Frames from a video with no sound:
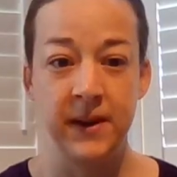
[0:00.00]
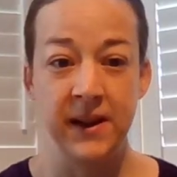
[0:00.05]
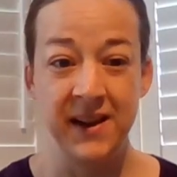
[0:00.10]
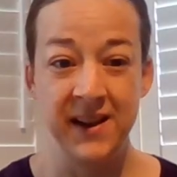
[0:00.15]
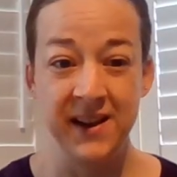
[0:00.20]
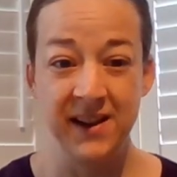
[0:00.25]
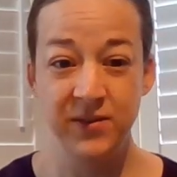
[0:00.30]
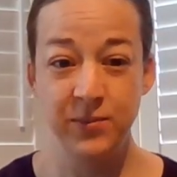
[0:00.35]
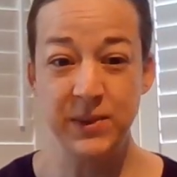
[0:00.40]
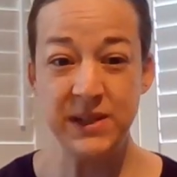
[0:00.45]

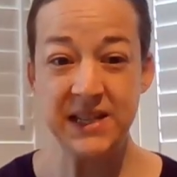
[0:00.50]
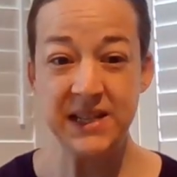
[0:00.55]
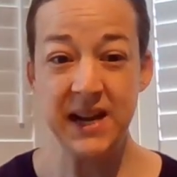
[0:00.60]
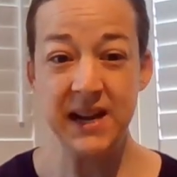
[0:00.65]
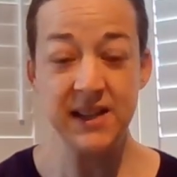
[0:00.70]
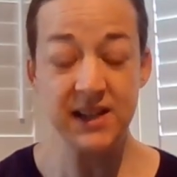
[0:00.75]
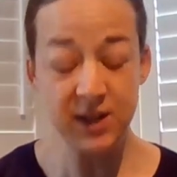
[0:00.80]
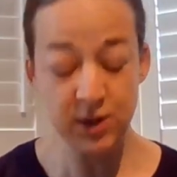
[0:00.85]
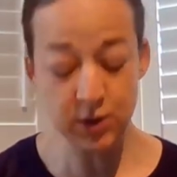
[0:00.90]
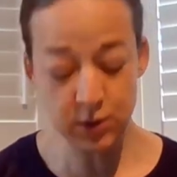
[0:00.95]
If we
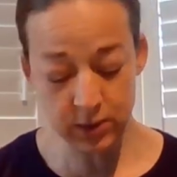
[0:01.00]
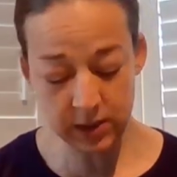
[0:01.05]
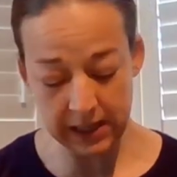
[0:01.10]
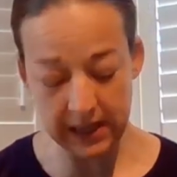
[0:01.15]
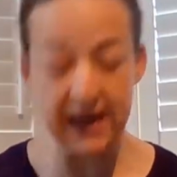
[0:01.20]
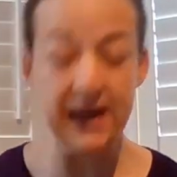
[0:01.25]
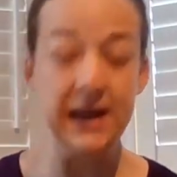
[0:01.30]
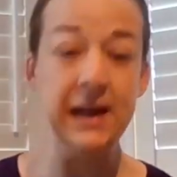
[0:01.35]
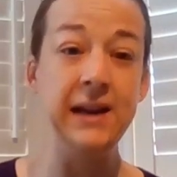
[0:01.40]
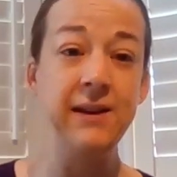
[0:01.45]
take the
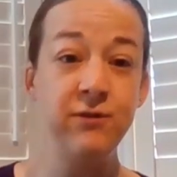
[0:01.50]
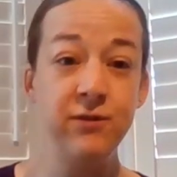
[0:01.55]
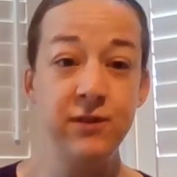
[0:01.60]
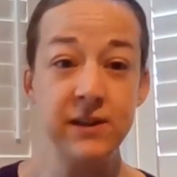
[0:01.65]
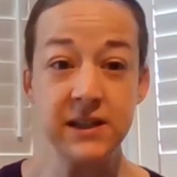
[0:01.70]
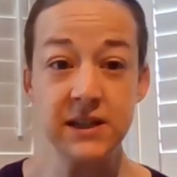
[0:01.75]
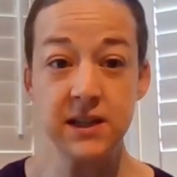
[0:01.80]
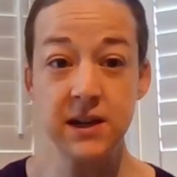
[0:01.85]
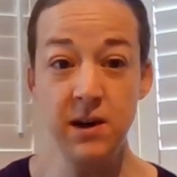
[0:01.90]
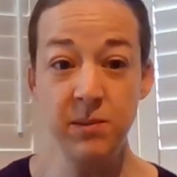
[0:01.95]
ukulele, for
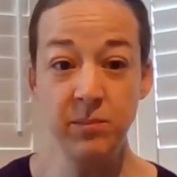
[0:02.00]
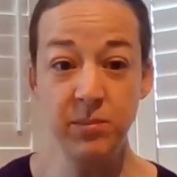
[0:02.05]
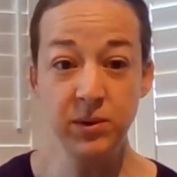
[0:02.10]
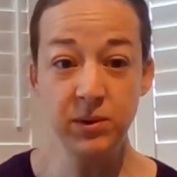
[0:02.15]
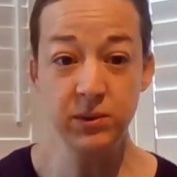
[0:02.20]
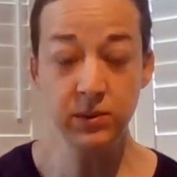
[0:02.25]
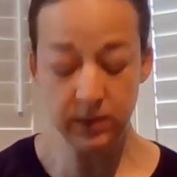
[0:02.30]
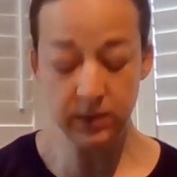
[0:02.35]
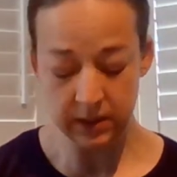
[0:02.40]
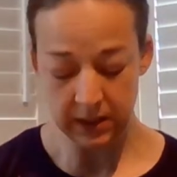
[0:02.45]

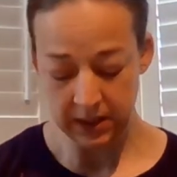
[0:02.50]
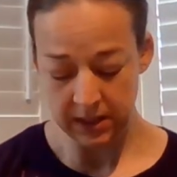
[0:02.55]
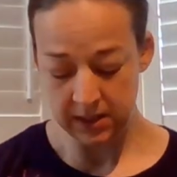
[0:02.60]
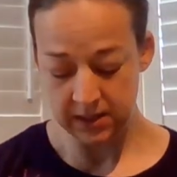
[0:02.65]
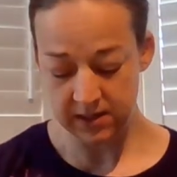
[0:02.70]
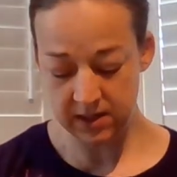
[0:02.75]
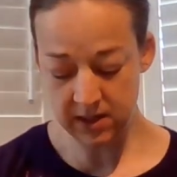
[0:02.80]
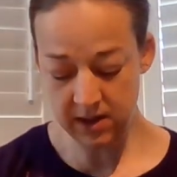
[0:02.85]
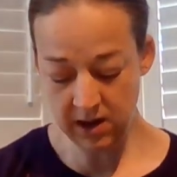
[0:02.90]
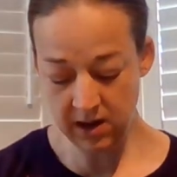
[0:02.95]
example,
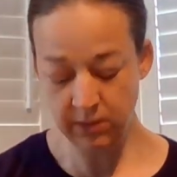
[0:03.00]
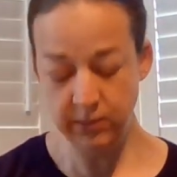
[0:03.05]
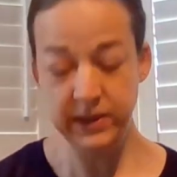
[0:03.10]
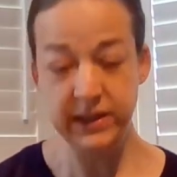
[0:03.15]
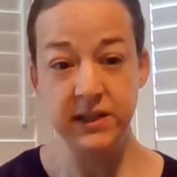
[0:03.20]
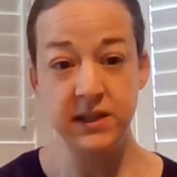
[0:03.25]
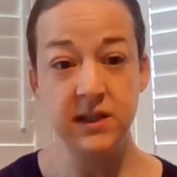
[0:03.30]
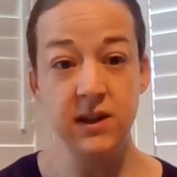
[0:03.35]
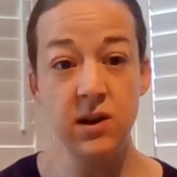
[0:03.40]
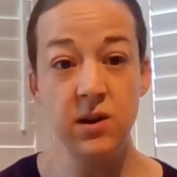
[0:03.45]
the
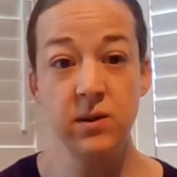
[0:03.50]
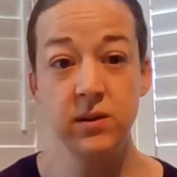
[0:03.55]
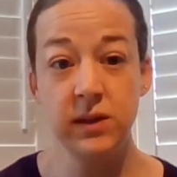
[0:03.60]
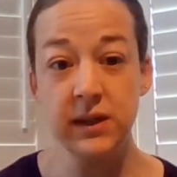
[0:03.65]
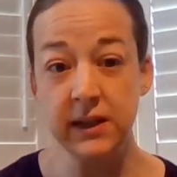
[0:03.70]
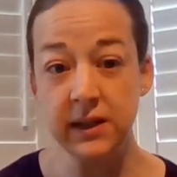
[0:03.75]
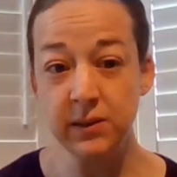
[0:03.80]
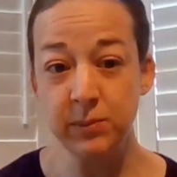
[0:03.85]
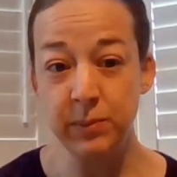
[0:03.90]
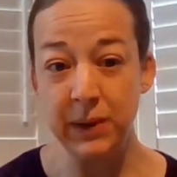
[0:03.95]
lowest note that
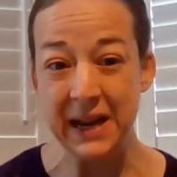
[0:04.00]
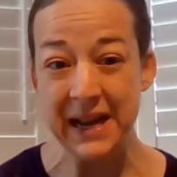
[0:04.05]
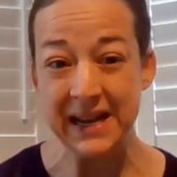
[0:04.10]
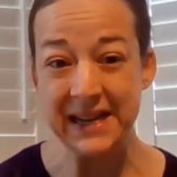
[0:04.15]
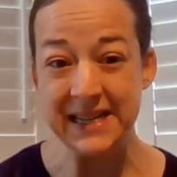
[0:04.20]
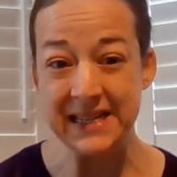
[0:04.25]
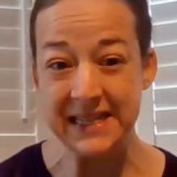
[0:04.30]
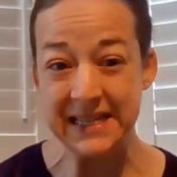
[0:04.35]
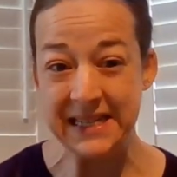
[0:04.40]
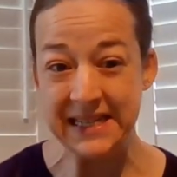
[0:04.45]
it can play
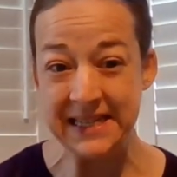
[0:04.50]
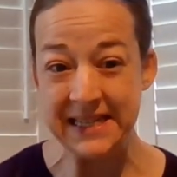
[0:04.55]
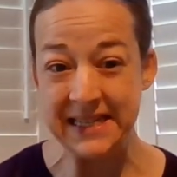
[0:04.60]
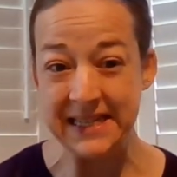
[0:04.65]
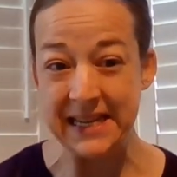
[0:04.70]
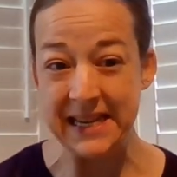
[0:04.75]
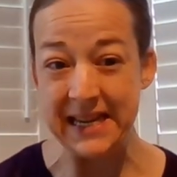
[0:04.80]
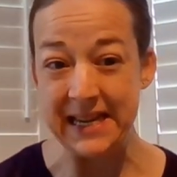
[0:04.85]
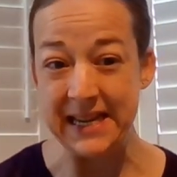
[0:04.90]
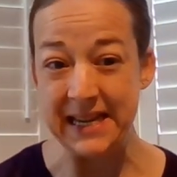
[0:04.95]
is this
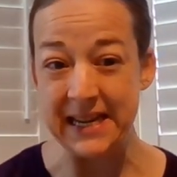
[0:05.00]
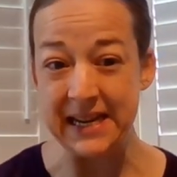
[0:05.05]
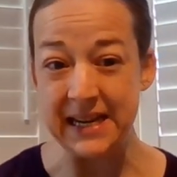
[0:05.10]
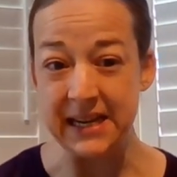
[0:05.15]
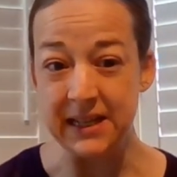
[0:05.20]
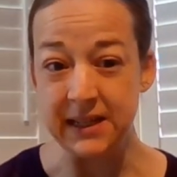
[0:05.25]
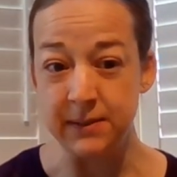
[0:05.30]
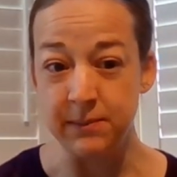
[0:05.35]
C here.